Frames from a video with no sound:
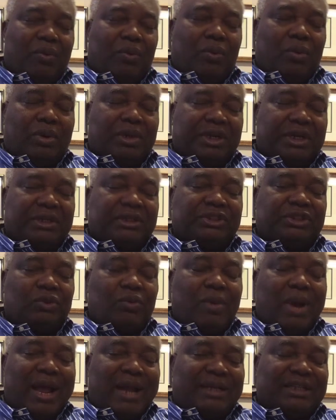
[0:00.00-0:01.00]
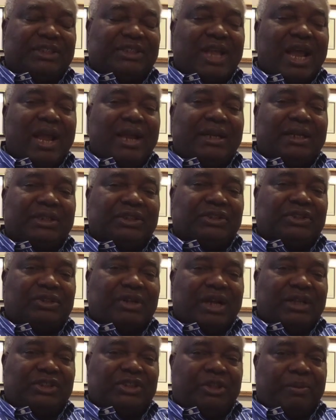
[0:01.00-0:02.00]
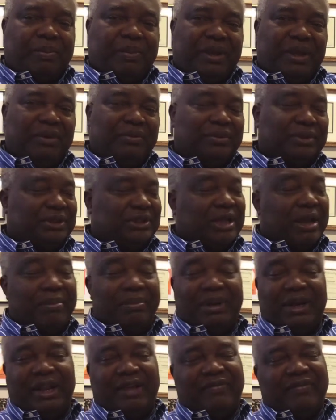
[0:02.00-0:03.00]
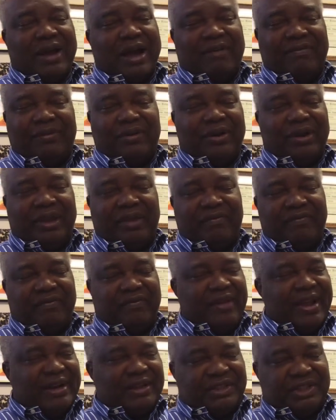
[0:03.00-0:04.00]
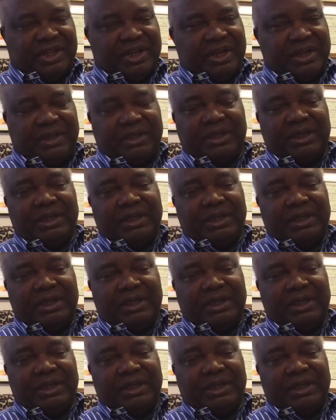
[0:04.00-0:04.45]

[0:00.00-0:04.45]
the reason why I designed this recipe, which I believe I have not invented,